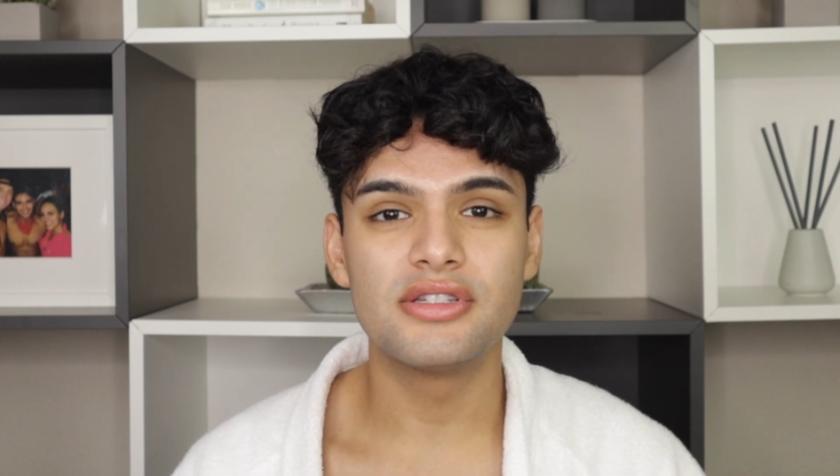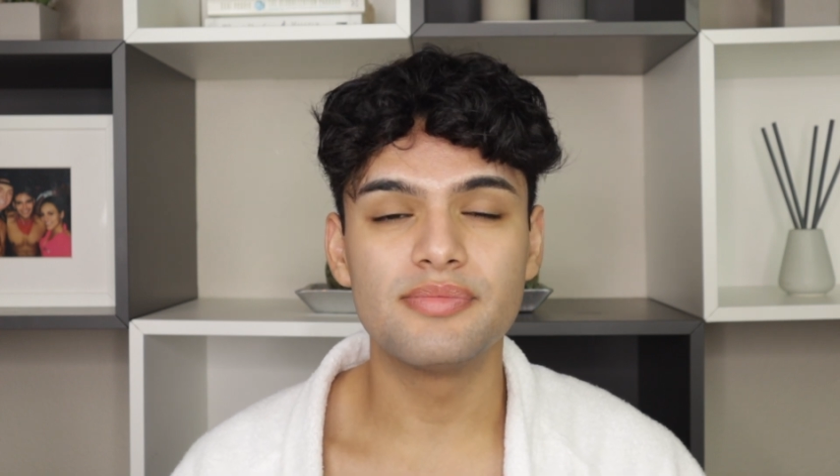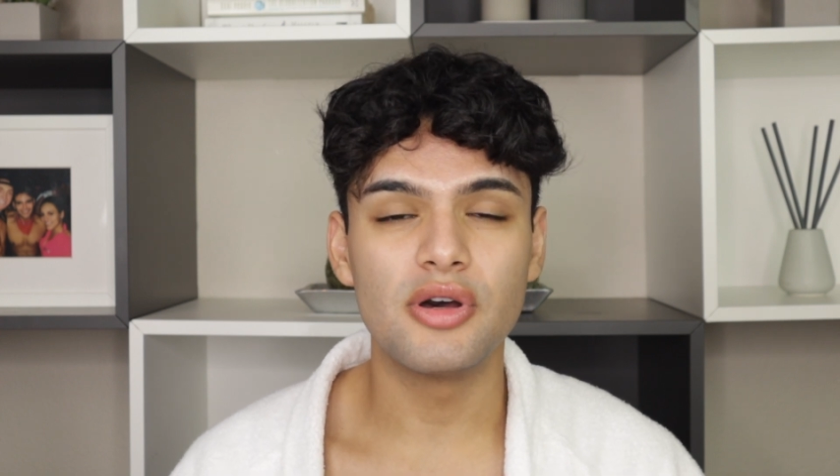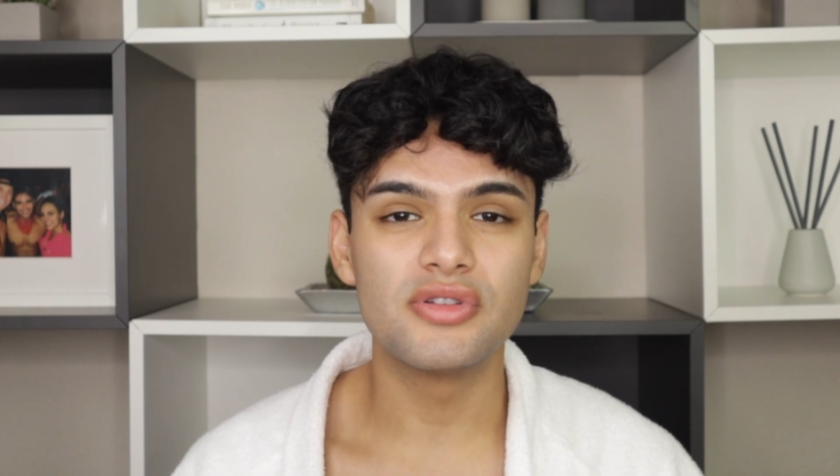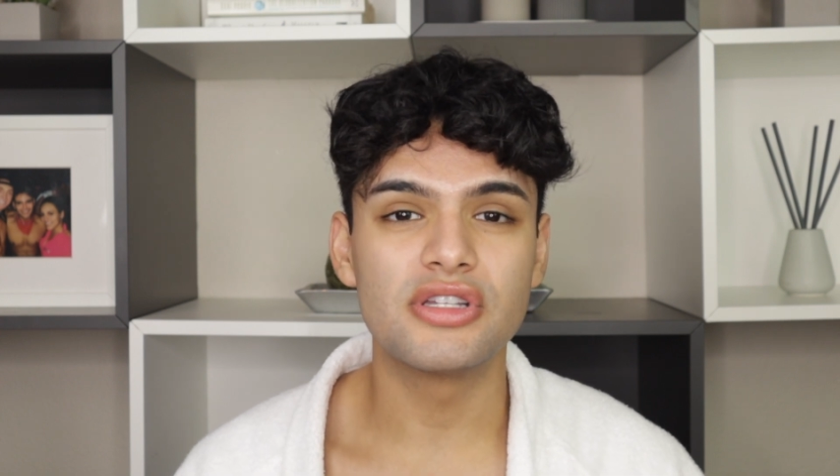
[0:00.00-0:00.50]
to
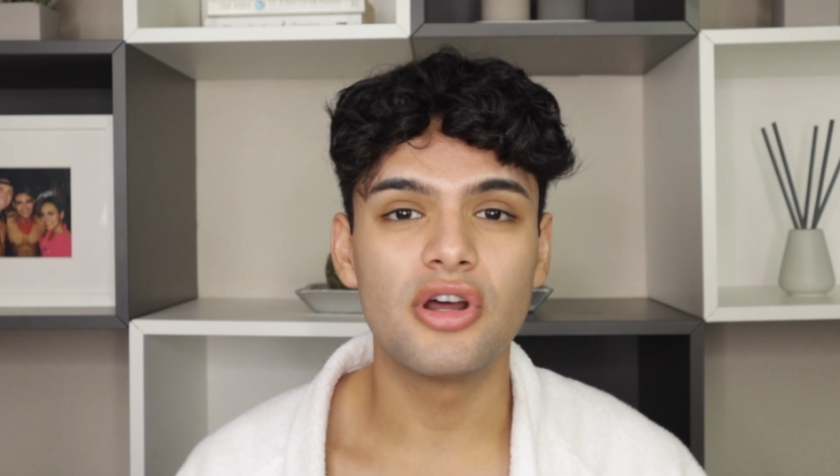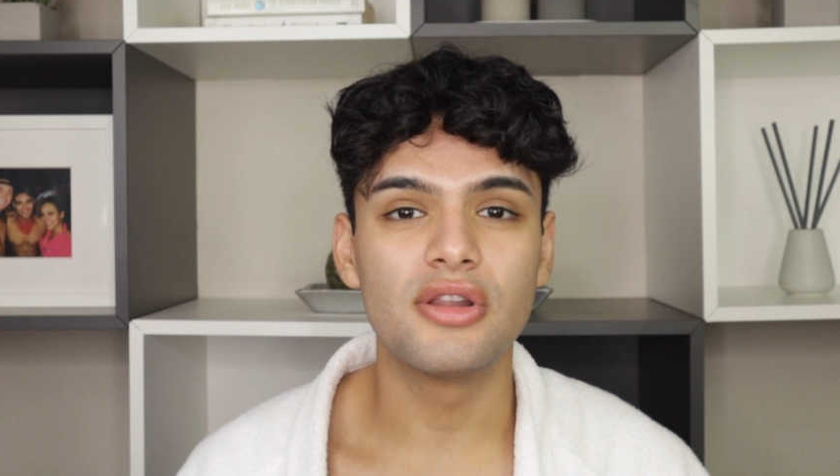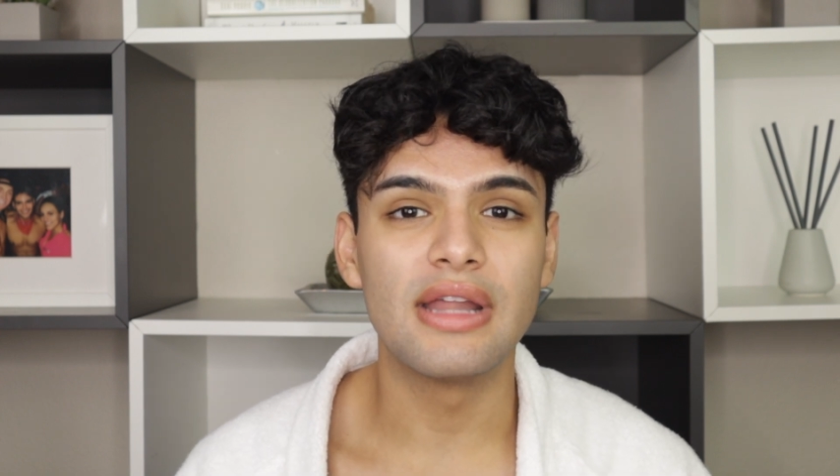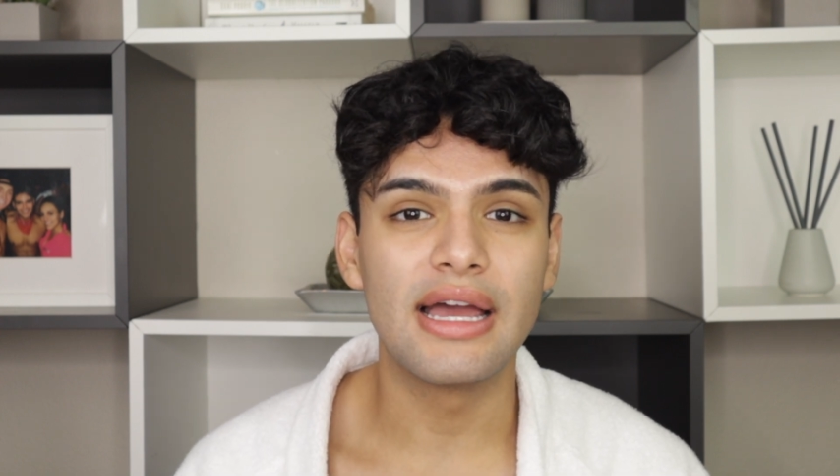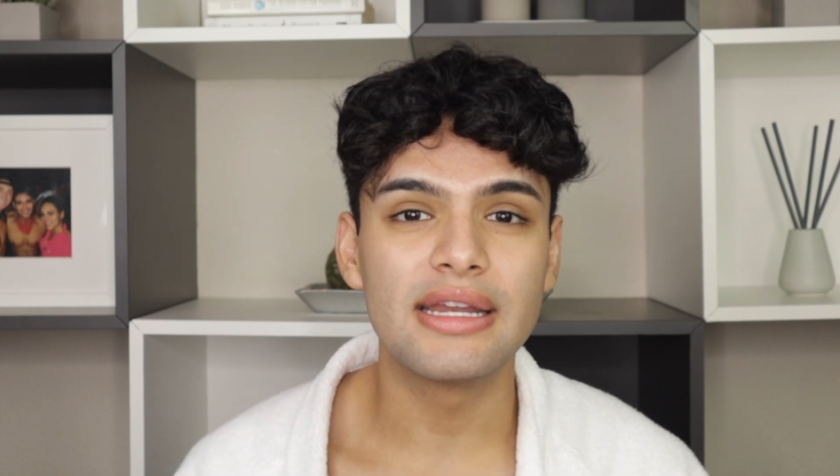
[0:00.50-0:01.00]
post it
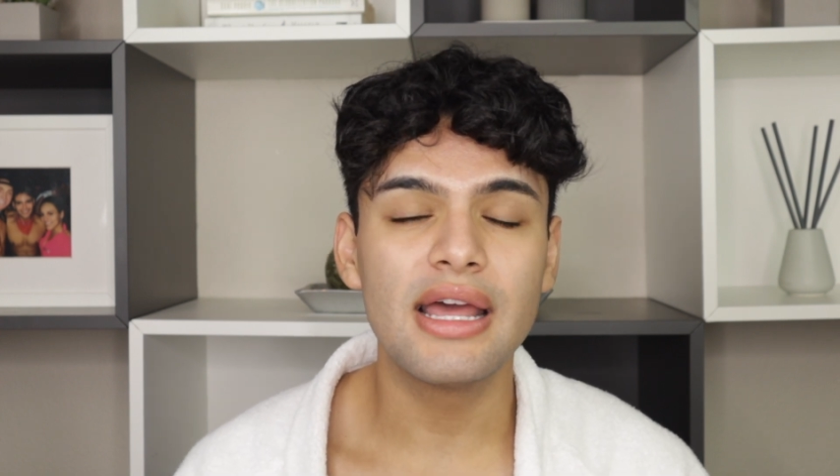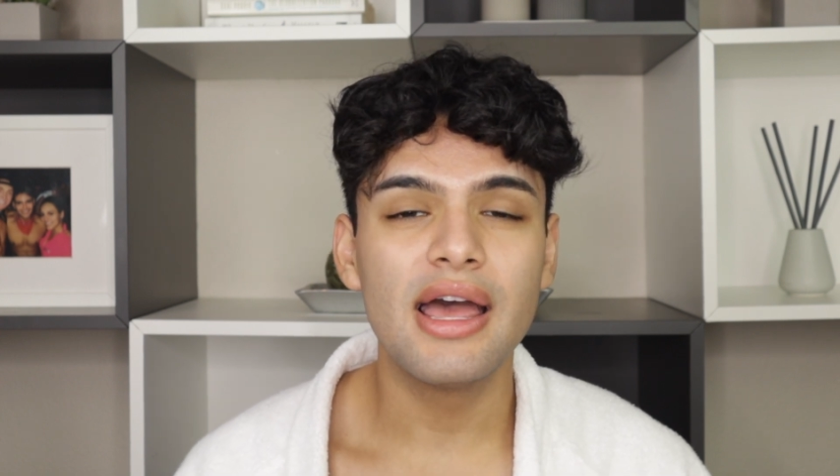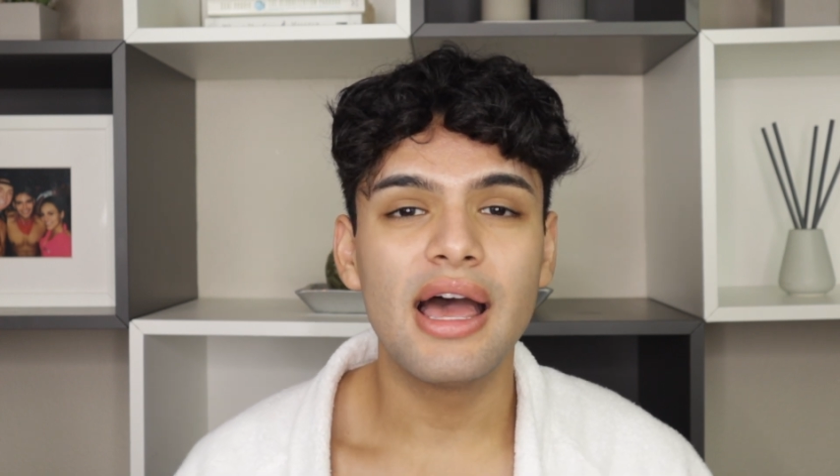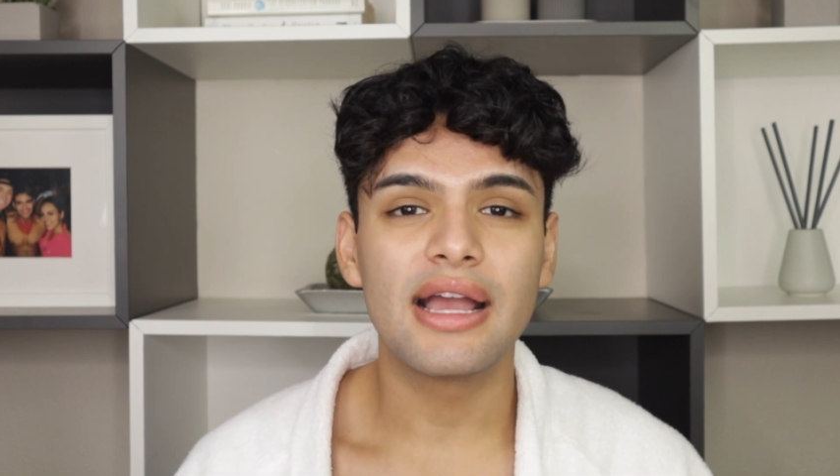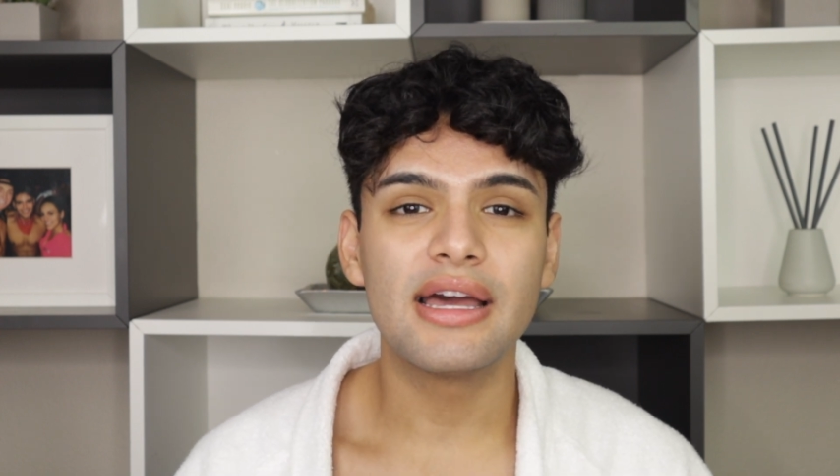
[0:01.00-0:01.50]
online, I